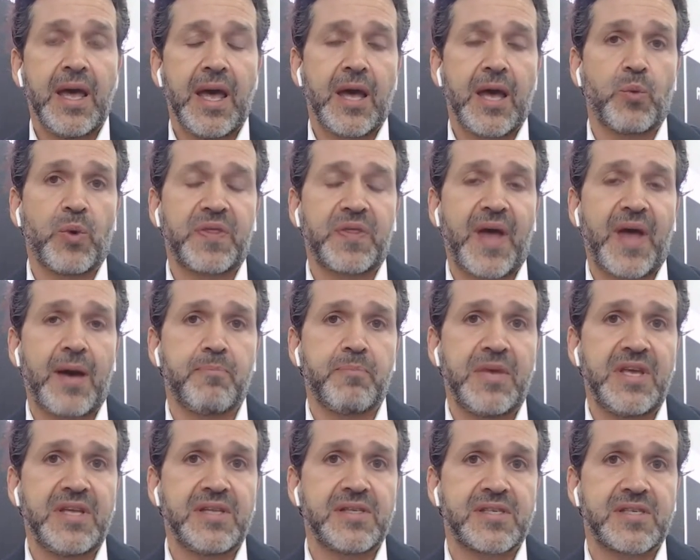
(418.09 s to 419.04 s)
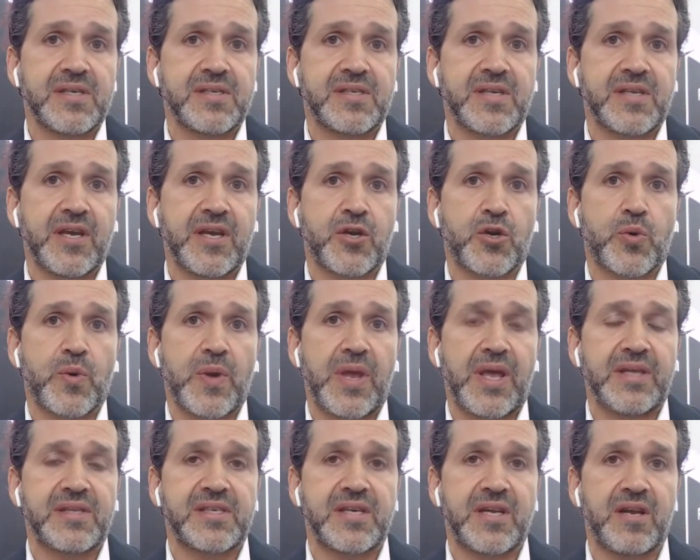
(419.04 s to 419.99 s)
And what that means is it
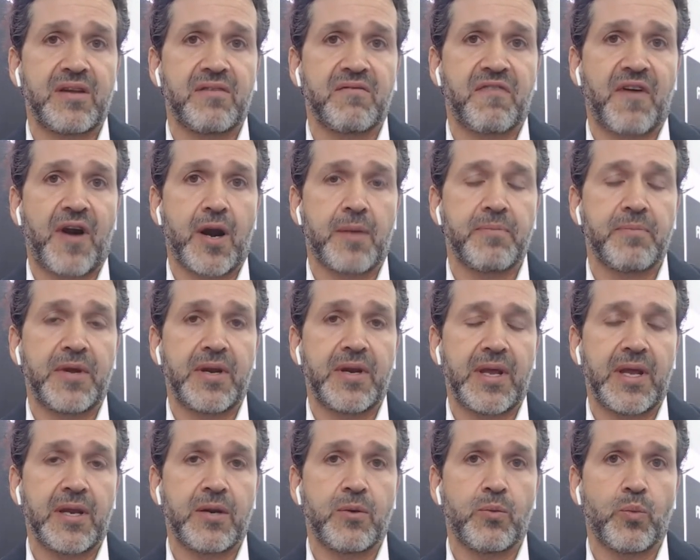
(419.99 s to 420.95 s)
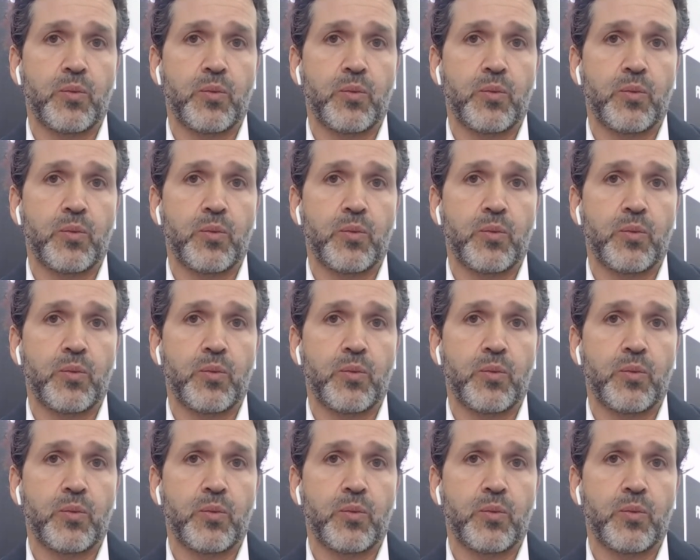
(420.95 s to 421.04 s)
creates an environment in